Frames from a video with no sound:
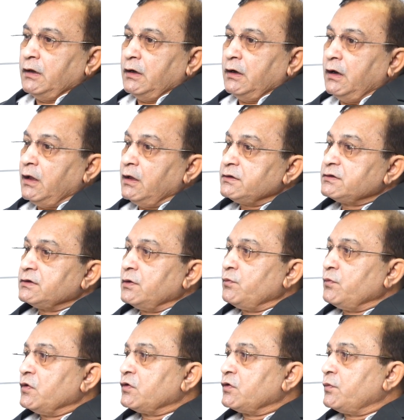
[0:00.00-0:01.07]
Large
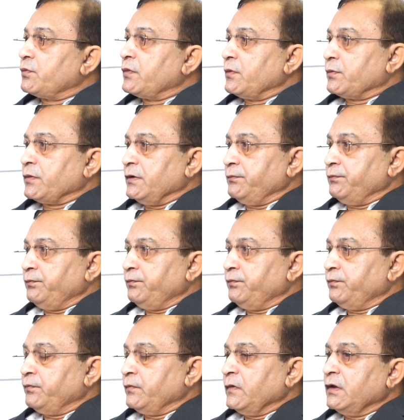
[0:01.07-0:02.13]
number of people
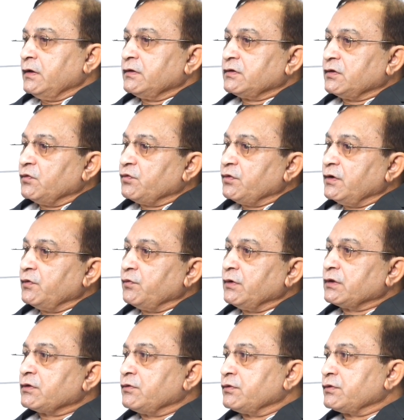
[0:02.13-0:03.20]
suffered
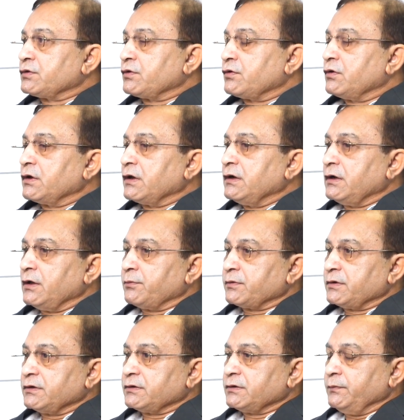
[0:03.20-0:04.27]
with kushtrog and
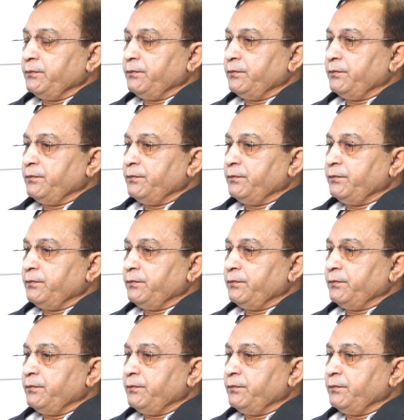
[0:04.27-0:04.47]
leprosy.